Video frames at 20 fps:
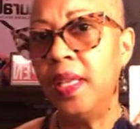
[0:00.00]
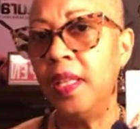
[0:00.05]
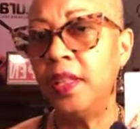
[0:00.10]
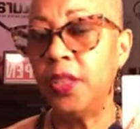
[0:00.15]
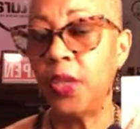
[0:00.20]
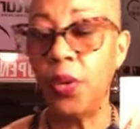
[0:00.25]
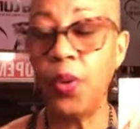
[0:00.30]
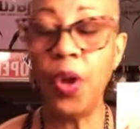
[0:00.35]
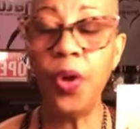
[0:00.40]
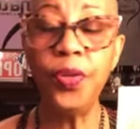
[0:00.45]

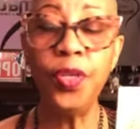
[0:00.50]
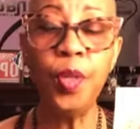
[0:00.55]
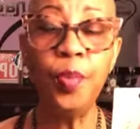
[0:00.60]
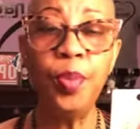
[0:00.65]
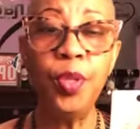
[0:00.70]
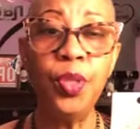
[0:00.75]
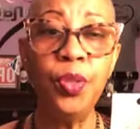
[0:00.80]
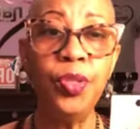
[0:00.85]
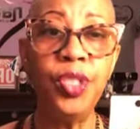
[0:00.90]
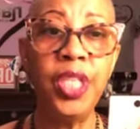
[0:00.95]
Throw on your
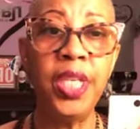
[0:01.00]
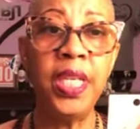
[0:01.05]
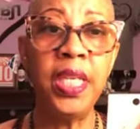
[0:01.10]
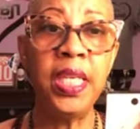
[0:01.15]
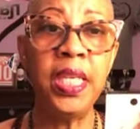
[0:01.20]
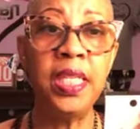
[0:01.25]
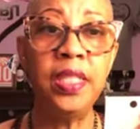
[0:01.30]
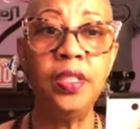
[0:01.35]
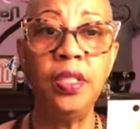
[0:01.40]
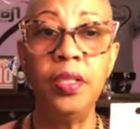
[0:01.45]
blue
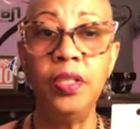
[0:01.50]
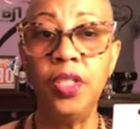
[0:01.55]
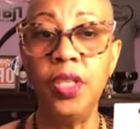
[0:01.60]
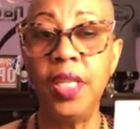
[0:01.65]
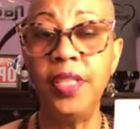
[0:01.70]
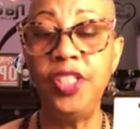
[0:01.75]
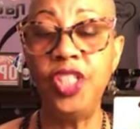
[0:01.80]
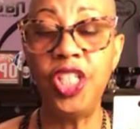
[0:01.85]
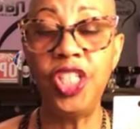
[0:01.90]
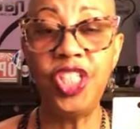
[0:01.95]
jeans, your,
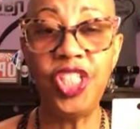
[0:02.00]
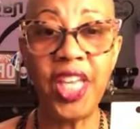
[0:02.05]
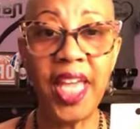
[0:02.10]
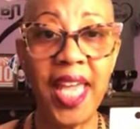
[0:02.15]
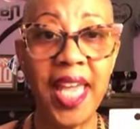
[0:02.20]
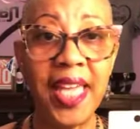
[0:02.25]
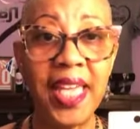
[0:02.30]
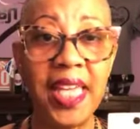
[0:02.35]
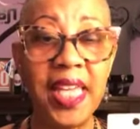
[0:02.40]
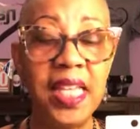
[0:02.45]
your
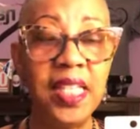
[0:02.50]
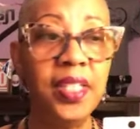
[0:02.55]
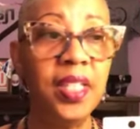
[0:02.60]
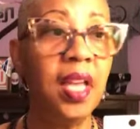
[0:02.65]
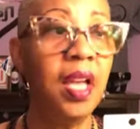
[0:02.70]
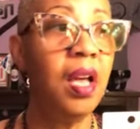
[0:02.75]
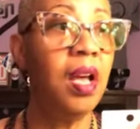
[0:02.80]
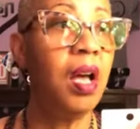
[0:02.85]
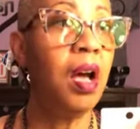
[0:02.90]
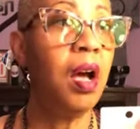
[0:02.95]
jeggings,
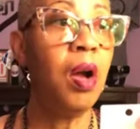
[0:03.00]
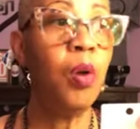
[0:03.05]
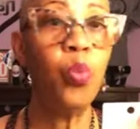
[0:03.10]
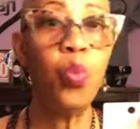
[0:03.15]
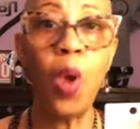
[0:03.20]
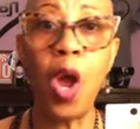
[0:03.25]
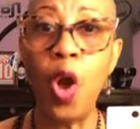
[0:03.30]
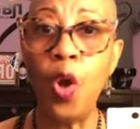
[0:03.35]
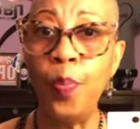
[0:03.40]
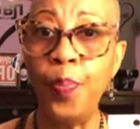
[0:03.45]
a
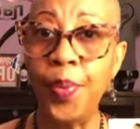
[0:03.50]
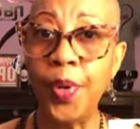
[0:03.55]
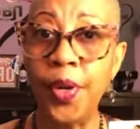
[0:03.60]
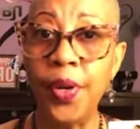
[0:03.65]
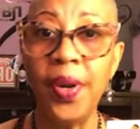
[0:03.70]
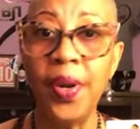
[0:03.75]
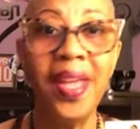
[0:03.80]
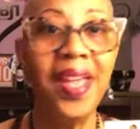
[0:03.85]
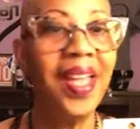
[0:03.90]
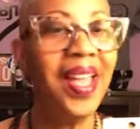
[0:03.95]

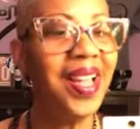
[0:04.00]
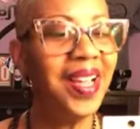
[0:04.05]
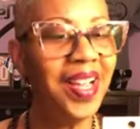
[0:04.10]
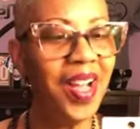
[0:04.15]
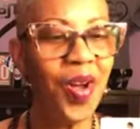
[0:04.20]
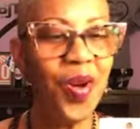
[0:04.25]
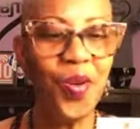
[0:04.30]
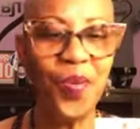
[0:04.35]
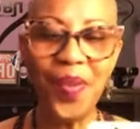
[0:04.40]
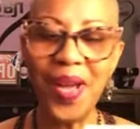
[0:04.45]
romper, and go
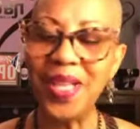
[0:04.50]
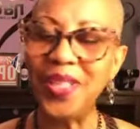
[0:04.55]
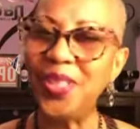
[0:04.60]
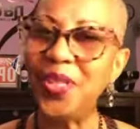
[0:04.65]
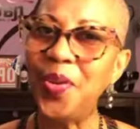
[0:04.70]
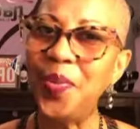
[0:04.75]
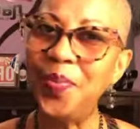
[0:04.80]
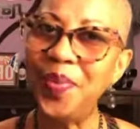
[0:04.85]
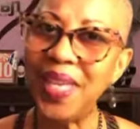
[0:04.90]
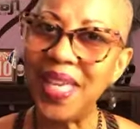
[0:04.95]
on about your
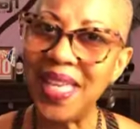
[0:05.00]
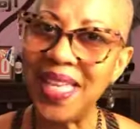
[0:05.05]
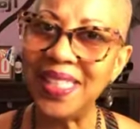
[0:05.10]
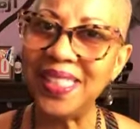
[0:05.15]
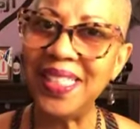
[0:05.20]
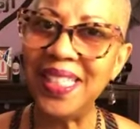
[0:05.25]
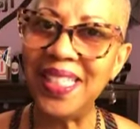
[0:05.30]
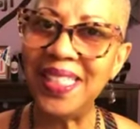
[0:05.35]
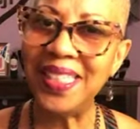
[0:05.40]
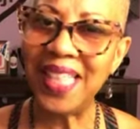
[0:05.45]

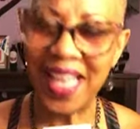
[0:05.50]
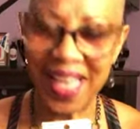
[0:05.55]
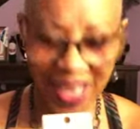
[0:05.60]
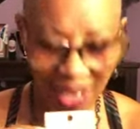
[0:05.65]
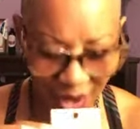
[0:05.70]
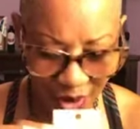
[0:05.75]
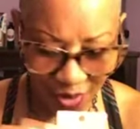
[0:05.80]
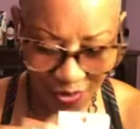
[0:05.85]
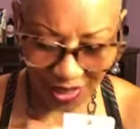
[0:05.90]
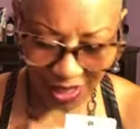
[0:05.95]
business and
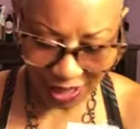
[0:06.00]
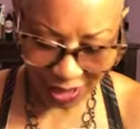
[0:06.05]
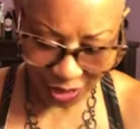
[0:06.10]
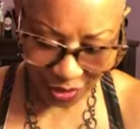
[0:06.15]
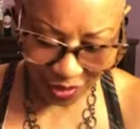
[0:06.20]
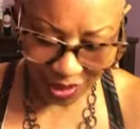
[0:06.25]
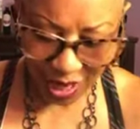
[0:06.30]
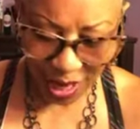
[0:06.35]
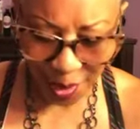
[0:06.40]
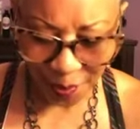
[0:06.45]
go and get your
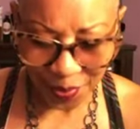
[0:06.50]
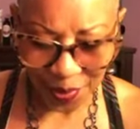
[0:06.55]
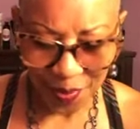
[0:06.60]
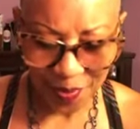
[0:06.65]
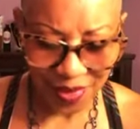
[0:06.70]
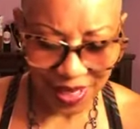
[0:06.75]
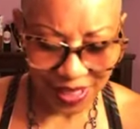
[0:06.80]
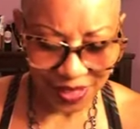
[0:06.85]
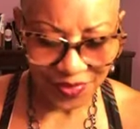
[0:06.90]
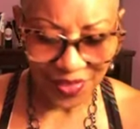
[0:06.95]

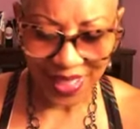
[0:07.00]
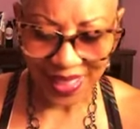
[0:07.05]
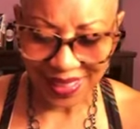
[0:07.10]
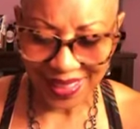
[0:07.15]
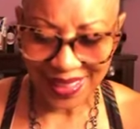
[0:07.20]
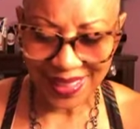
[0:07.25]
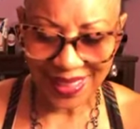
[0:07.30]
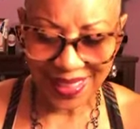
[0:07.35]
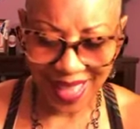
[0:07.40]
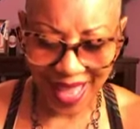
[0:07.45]
compliments for the
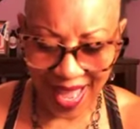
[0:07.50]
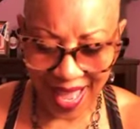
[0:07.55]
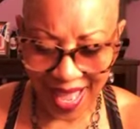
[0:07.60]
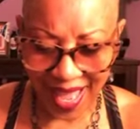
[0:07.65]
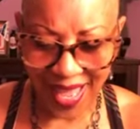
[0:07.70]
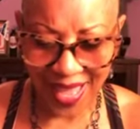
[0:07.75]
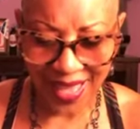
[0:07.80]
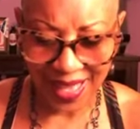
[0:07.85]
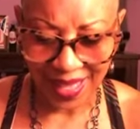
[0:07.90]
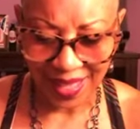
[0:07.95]

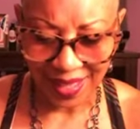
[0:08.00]
day.